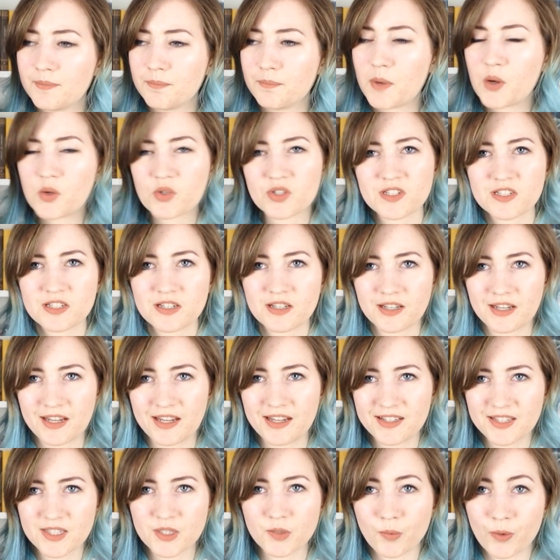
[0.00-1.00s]
most
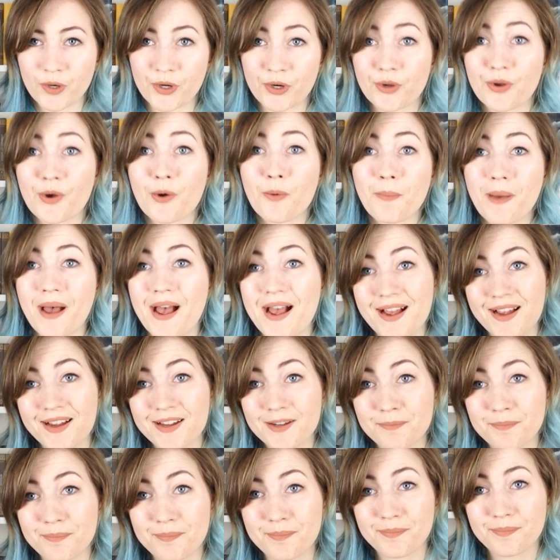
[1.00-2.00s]
kids want to go
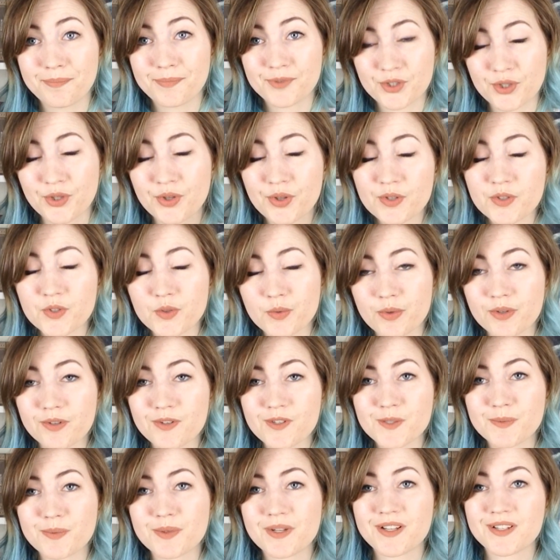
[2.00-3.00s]
back to those
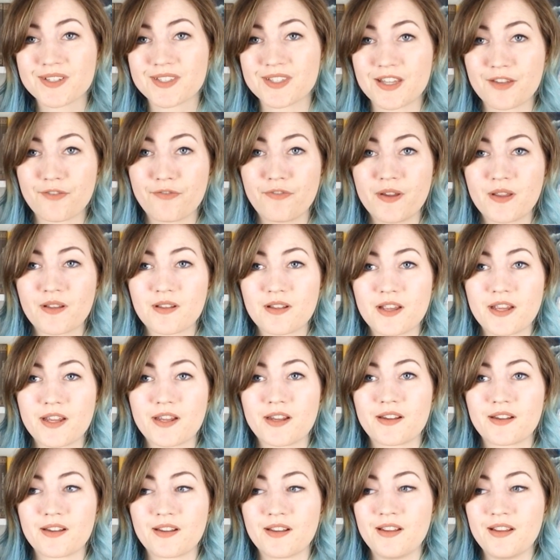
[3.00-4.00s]
worlds because they feel
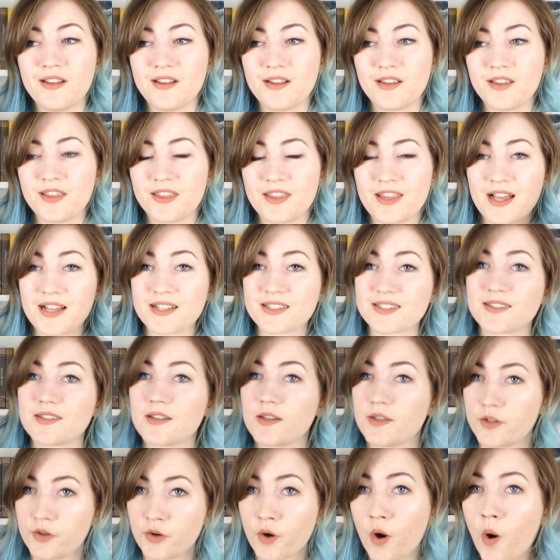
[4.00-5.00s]
like that's
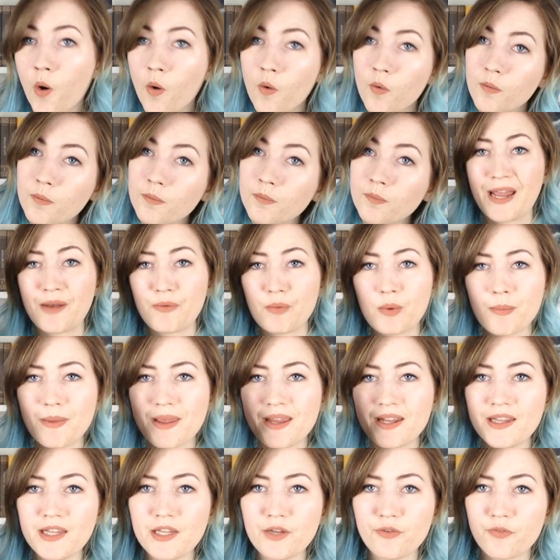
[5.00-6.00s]
their home. And we
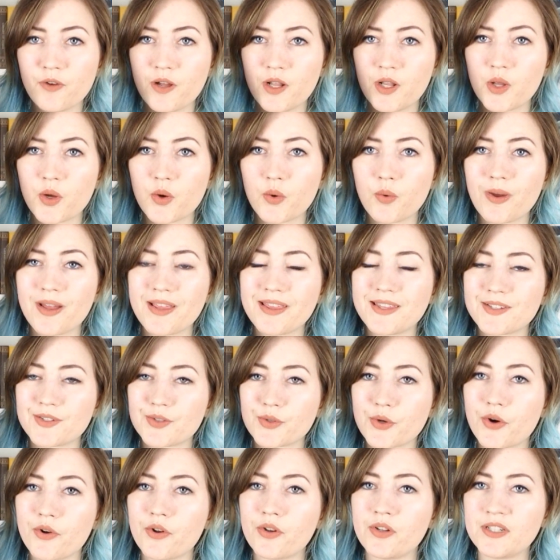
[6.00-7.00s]
mainly follow this
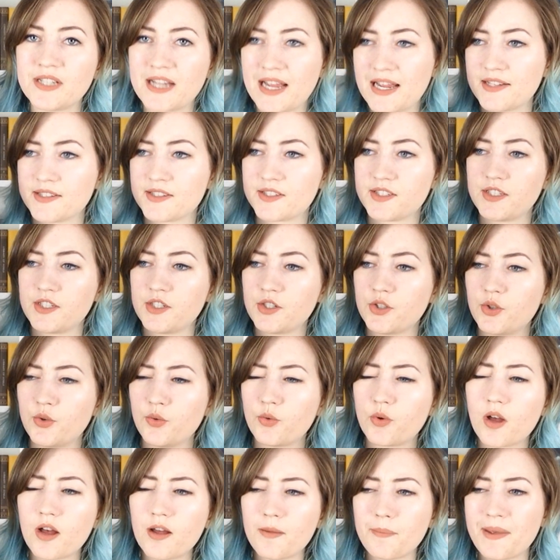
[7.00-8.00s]
girl Nancy,
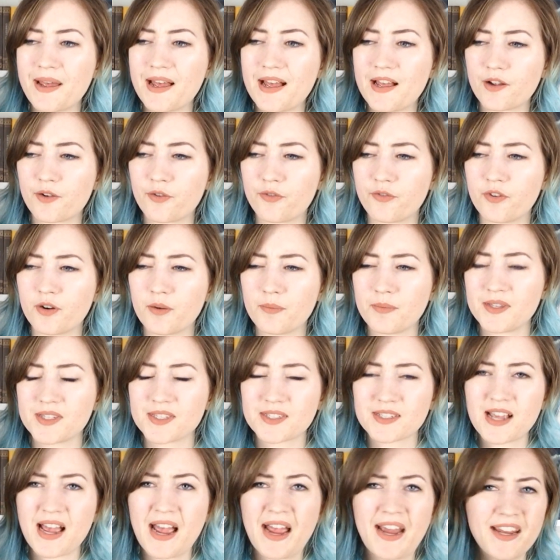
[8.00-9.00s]
who got back from
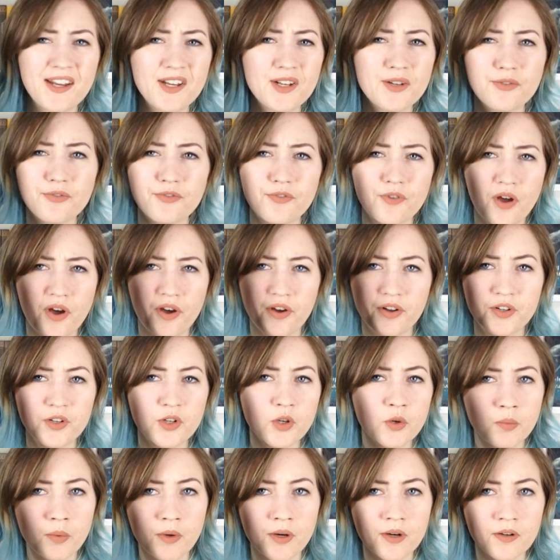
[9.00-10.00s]
this kind of
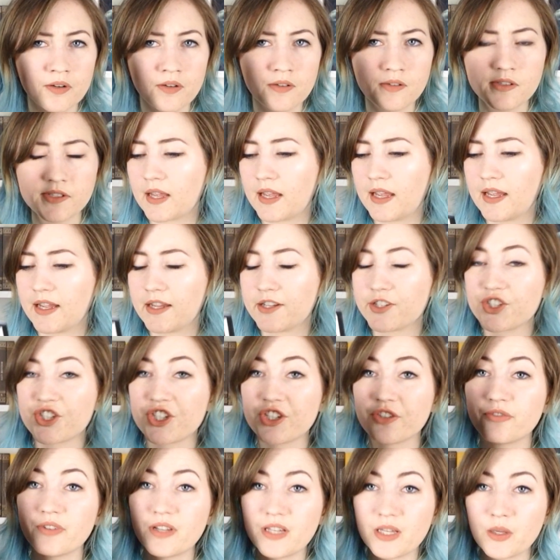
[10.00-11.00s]
underworld, and
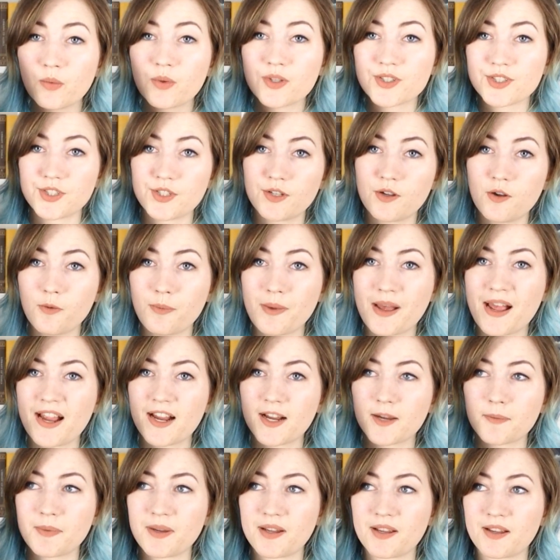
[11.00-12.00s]
she really wants to go
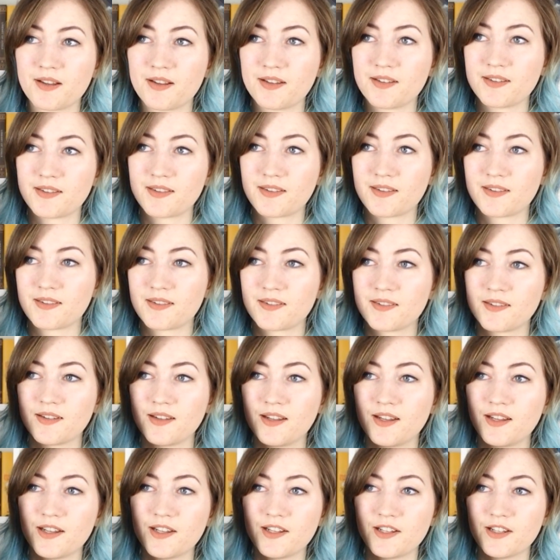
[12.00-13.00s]
back because
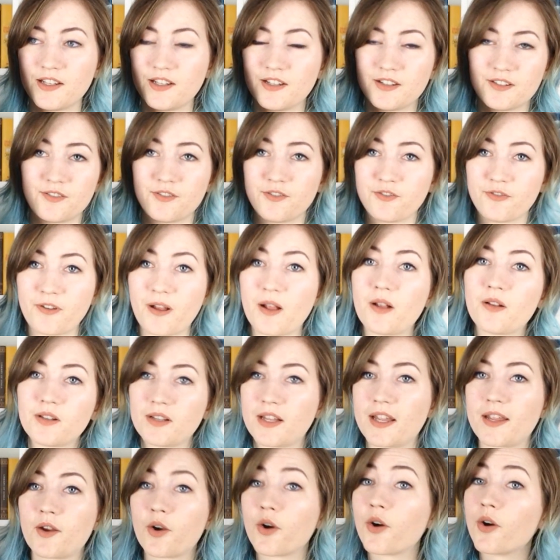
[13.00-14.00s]
it felt
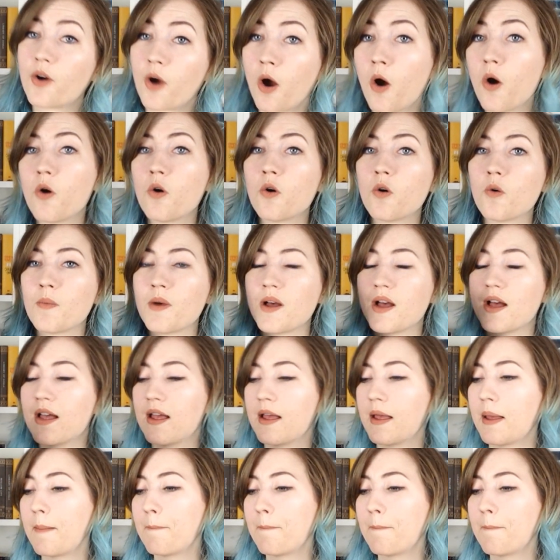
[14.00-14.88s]
like her home,